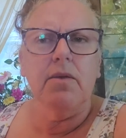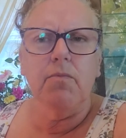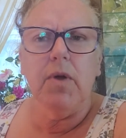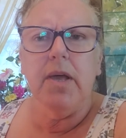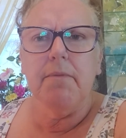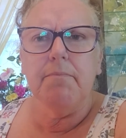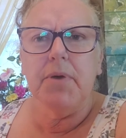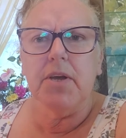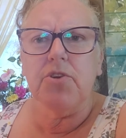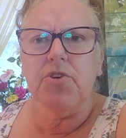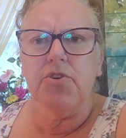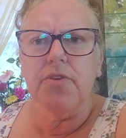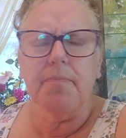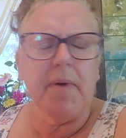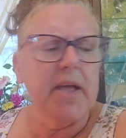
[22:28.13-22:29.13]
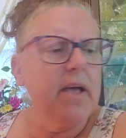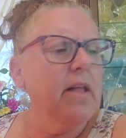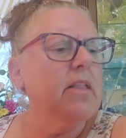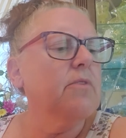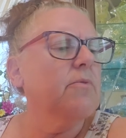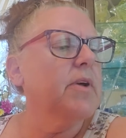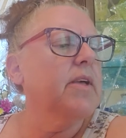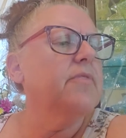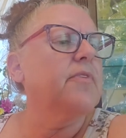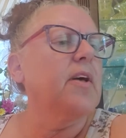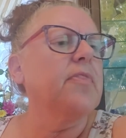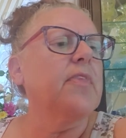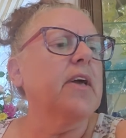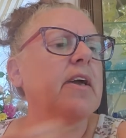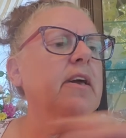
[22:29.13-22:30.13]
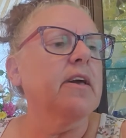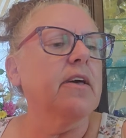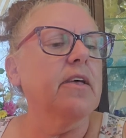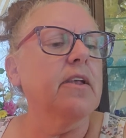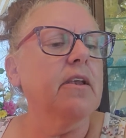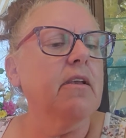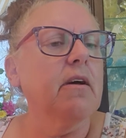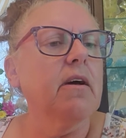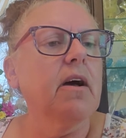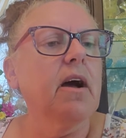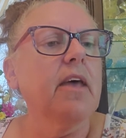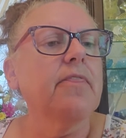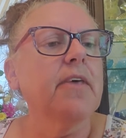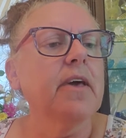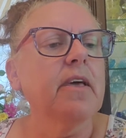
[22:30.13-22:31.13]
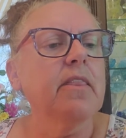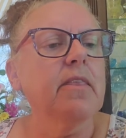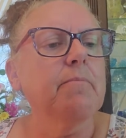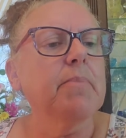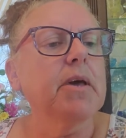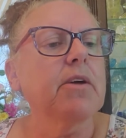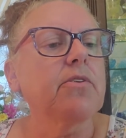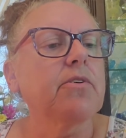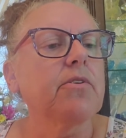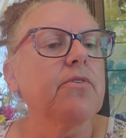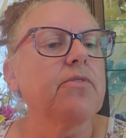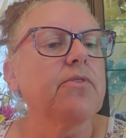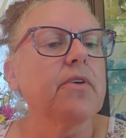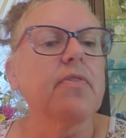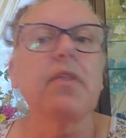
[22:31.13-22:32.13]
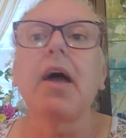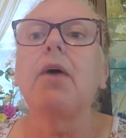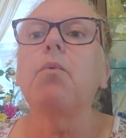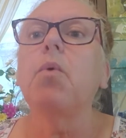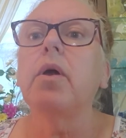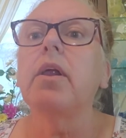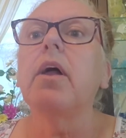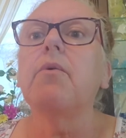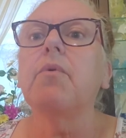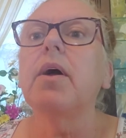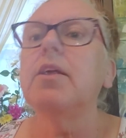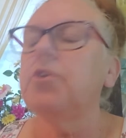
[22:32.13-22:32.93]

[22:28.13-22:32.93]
we have pictures by Eloise? I think the pictures in that one I read